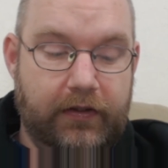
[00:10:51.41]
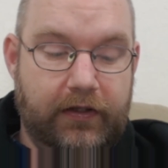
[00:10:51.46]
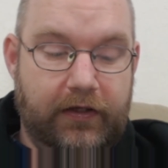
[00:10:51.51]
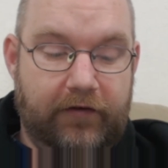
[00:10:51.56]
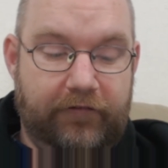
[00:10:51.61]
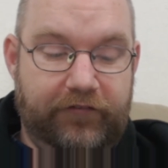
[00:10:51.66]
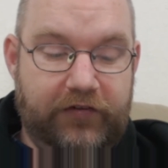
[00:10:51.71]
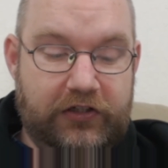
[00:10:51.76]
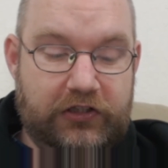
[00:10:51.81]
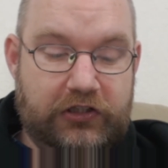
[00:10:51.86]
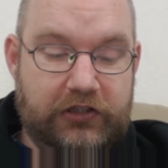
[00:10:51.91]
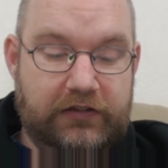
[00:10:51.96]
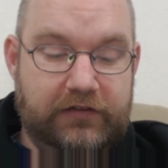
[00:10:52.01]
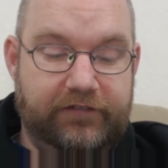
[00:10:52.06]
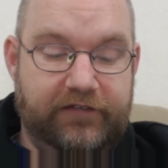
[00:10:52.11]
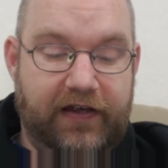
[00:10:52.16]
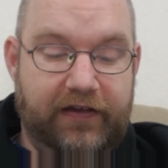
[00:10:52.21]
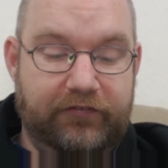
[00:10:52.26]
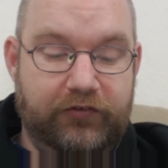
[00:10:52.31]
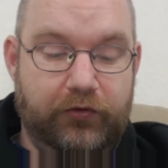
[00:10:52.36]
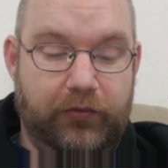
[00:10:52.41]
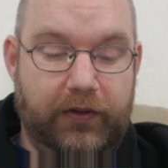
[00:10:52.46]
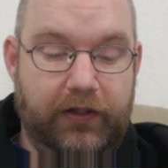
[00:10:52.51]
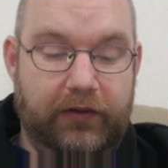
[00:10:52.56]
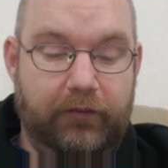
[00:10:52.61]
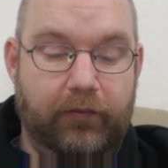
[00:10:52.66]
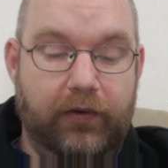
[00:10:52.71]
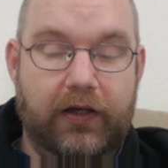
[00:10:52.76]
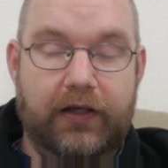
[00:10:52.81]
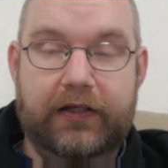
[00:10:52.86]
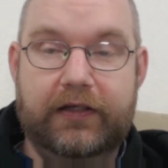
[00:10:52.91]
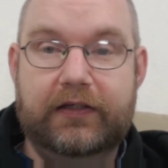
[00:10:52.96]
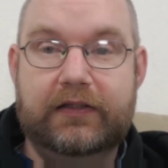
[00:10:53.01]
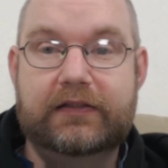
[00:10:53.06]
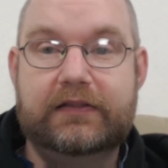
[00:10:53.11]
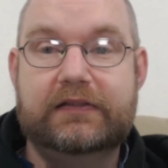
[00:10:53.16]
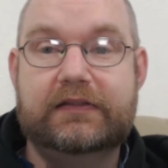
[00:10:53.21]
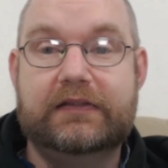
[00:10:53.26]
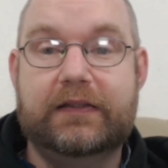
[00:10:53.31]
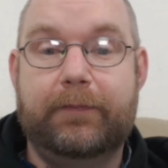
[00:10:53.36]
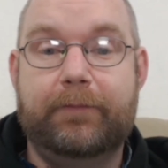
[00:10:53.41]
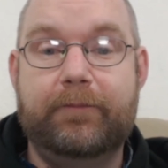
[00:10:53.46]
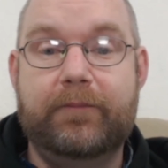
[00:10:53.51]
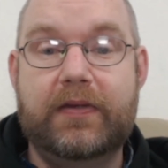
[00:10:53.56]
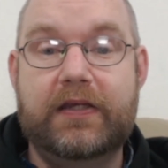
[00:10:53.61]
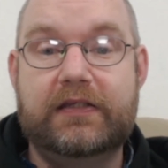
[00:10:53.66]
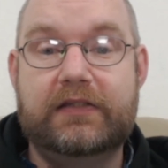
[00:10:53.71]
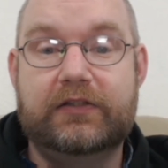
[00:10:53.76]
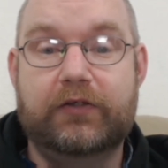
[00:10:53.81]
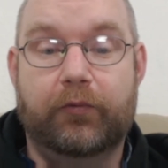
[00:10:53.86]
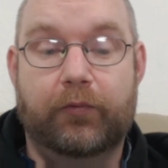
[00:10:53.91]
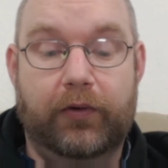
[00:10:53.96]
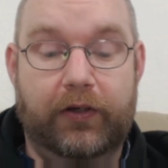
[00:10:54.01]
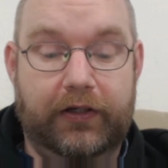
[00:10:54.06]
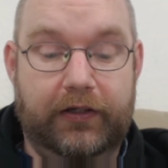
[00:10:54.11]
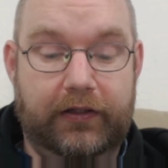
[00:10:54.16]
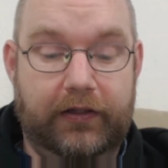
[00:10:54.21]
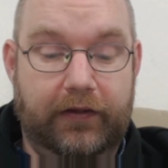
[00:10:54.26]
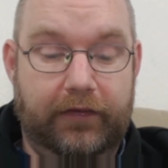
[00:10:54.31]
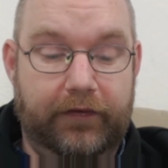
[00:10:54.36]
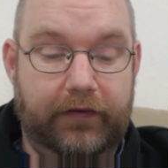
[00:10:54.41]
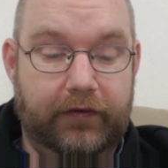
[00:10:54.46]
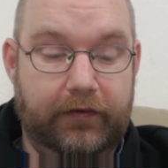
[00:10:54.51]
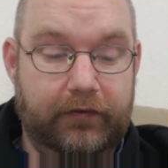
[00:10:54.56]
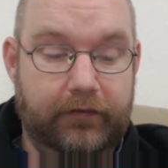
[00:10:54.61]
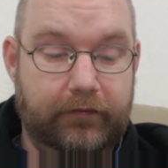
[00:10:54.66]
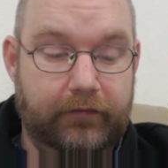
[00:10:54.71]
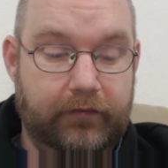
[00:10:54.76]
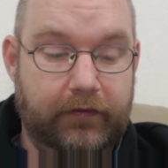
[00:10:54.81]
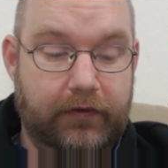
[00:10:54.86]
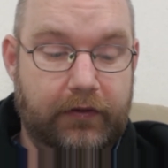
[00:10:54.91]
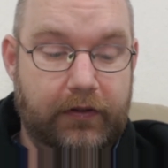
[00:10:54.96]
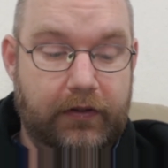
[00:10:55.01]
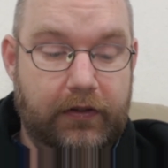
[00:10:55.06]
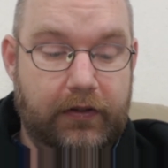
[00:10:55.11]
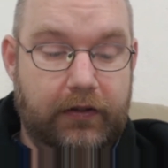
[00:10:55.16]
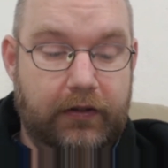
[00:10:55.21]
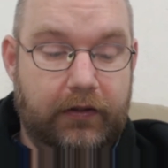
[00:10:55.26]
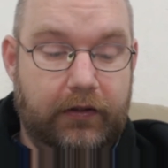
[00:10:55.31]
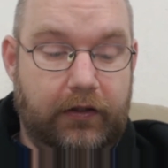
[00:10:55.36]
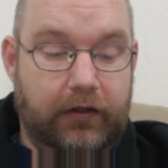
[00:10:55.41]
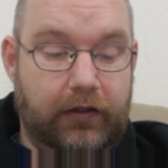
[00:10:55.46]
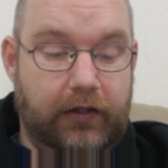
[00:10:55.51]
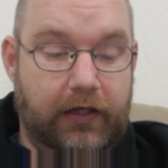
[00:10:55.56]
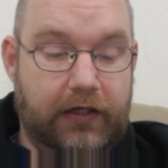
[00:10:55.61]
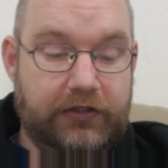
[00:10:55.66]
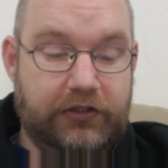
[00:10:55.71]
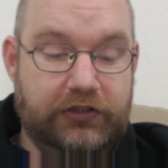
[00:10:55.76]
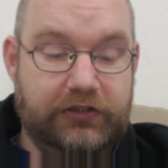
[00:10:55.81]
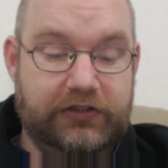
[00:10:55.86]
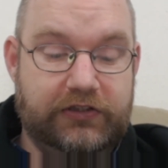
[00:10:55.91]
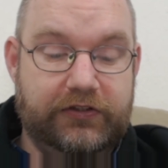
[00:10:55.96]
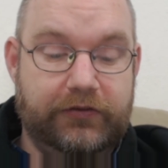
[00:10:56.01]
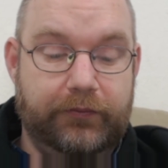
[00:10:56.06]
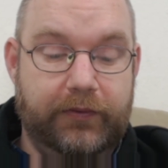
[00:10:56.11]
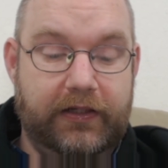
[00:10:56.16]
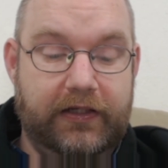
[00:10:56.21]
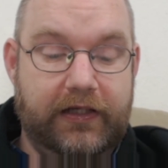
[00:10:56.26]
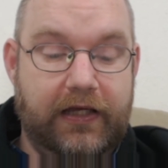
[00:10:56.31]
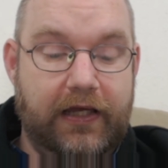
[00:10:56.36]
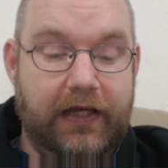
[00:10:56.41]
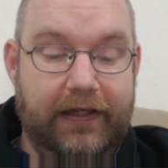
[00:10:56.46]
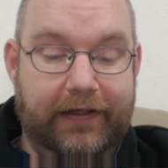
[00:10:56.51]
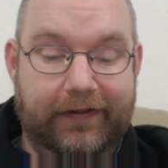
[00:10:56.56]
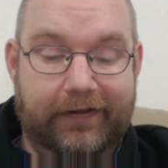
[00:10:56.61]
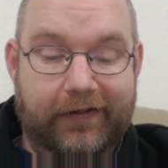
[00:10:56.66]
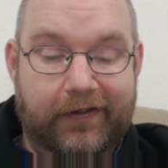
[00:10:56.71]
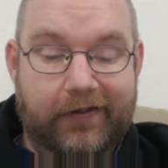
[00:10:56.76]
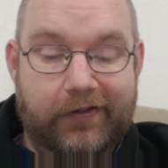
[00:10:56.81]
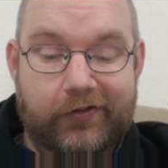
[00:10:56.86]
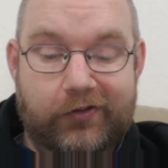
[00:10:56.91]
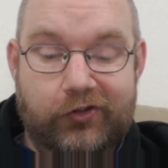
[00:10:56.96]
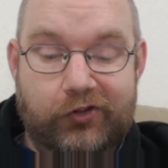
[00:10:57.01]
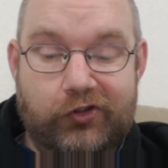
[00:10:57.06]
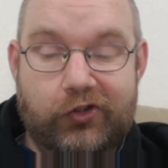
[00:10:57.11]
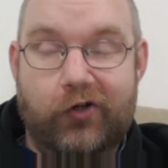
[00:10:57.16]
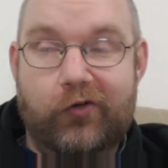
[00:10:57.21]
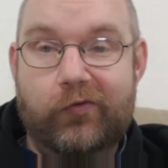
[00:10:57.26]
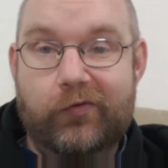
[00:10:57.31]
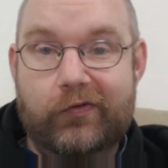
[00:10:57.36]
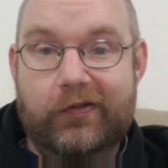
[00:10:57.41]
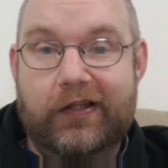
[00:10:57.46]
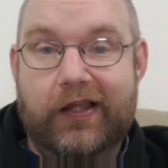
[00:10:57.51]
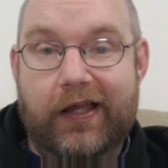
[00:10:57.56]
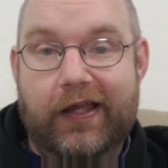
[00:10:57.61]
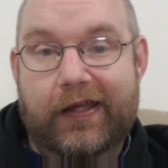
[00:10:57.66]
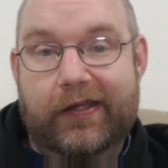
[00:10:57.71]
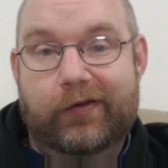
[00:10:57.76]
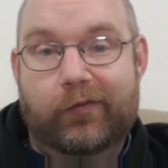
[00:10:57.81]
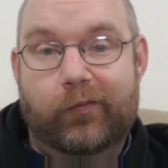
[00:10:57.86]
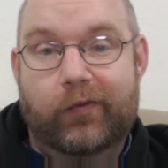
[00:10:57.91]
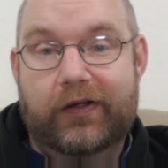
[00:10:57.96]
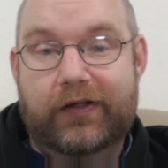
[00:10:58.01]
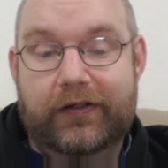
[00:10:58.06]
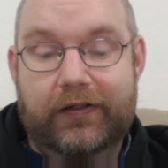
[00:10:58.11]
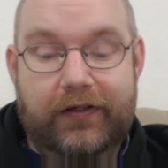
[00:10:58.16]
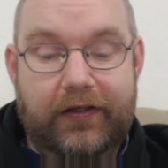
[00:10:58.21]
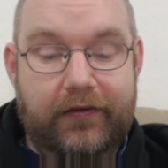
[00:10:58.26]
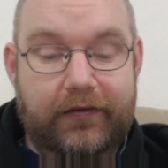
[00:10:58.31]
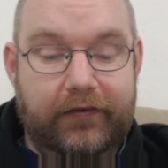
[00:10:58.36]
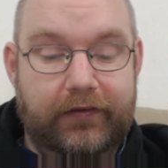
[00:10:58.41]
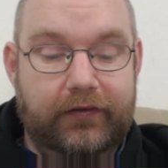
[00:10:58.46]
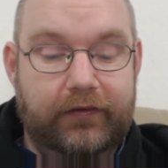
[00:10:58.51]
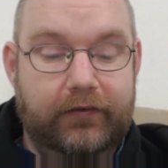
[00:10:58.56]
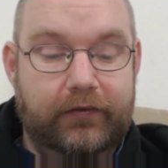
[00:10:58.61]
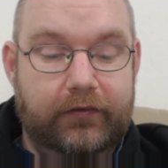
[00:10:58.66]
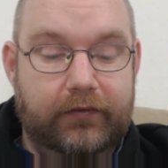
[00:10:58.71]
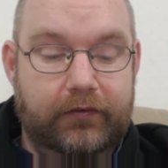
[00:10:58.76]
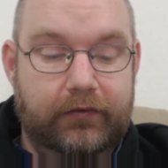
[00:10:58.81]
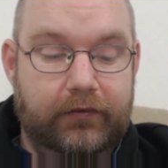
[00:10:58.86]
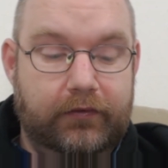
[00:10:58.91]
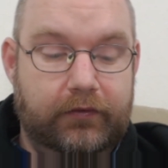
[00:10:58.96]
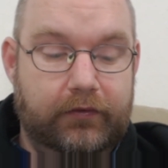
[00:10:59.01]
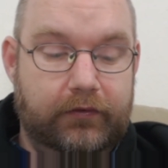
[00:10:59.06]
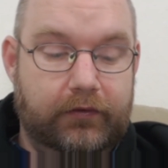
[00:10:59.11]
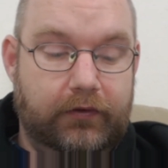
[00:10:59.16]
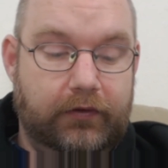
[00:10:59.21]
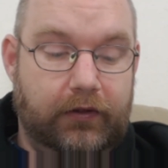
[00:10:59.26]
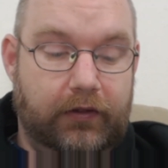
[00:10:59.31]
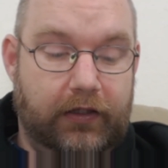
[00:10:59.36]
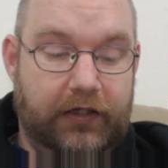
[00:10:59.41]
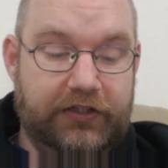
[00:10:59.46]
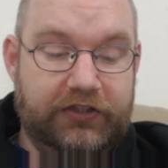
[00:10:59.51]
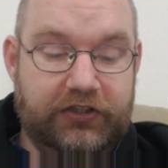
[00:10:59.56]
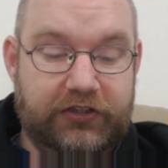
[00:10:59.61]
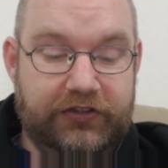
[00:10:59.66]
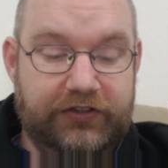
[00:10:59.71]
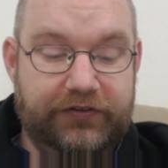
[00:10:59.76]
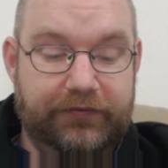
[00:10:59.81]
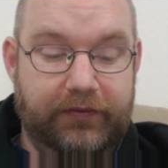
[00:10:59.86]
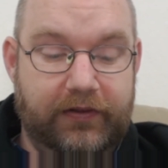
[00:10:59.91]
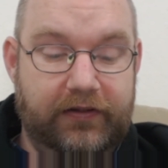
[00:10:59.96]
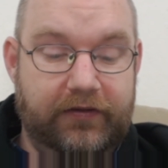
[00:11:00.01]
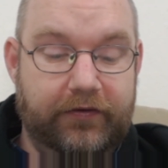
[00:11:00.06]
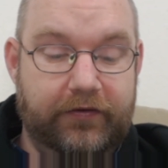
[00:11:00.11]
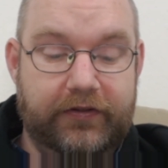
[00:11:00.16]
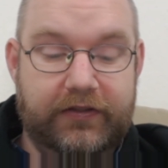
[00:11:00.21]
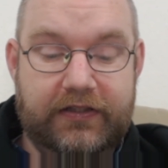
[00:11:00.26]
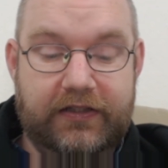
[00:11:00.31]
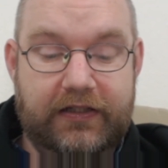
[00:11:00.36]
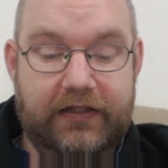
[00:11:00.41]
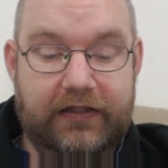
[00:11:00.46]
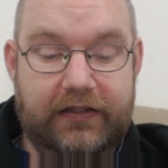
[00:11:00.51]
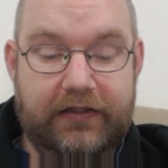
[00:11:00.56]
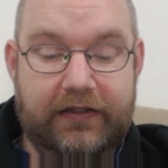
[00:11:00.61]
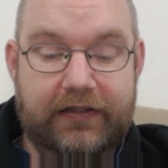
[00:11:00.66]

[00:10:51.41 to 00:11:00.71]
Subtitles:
Ephesians 5:21. Submit to one another. Colossians 3:9. Don't lie to one another. Colossians 3:13.